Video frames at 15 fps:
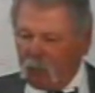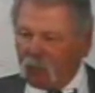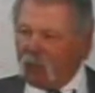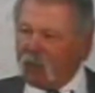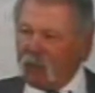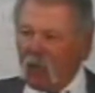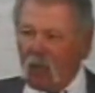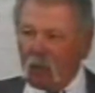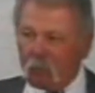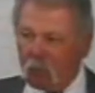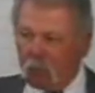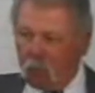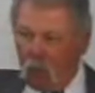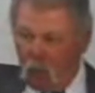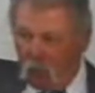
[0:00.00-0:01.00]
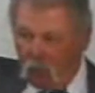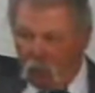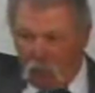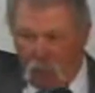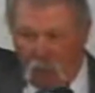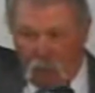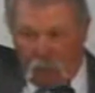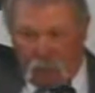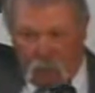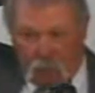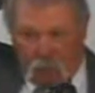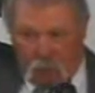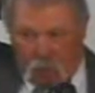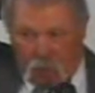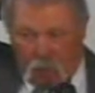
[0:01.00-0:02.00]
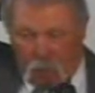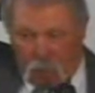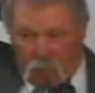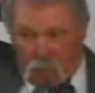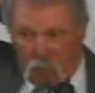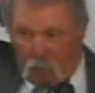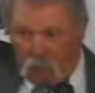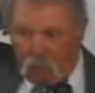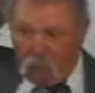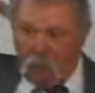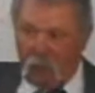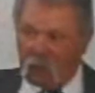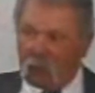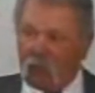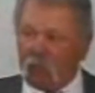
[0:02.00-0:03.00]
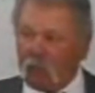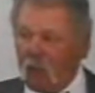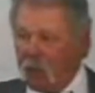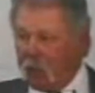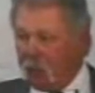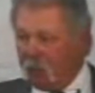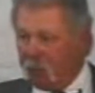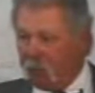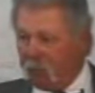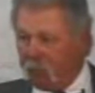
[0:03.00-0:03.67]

50 caliber bullet came and blew off the back of his head.